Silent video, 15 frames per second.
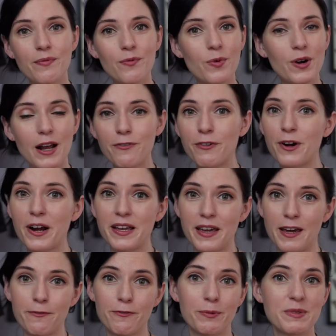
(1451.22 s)
whatever I
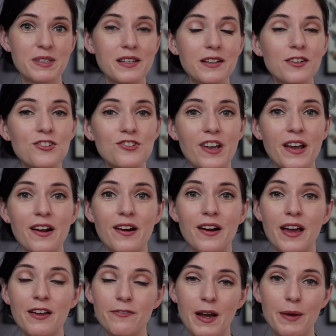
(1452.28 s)
get from
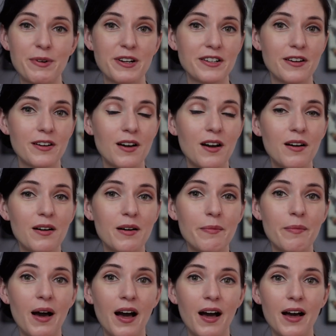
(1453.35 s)
Skillshare and
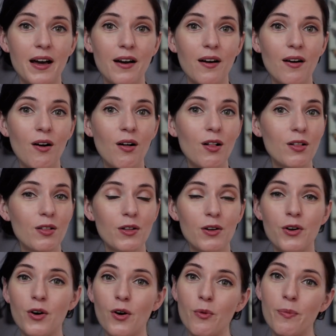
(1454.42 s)
Fabric.com all
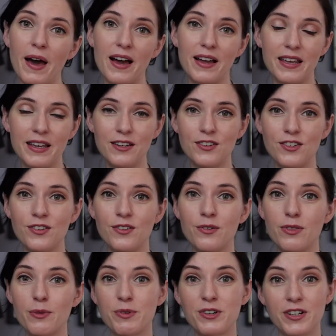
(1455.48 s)
go back
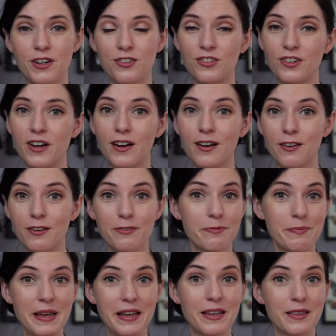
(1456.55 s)
into the production of
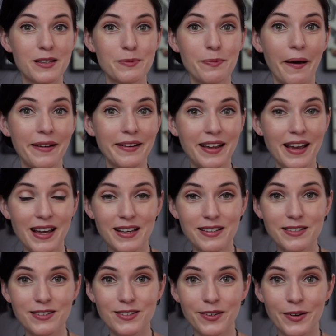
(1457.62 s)
making this
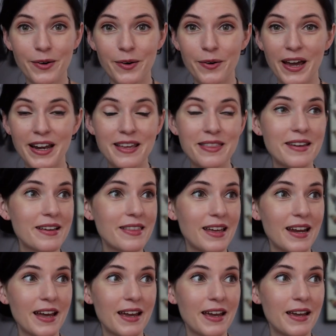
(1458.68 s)
podcast. So anything
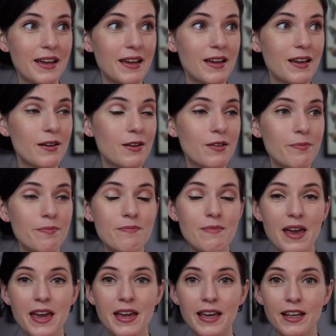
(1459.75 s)
that I
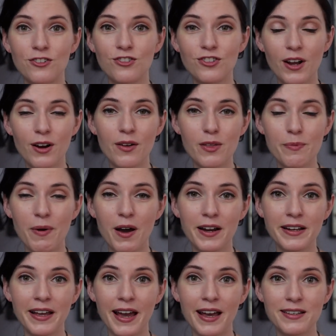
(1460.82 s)
make and share on the
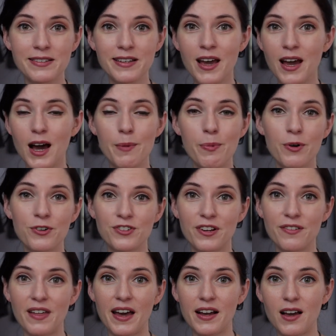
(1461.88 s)
podcast, a portion
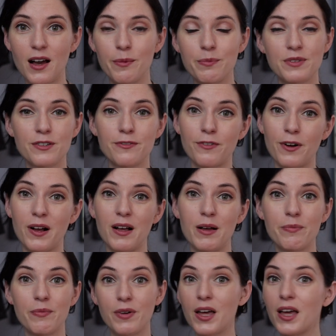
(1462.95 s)
of that comes
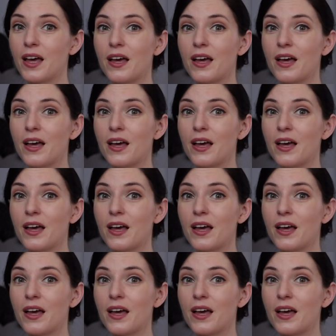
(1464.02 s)
from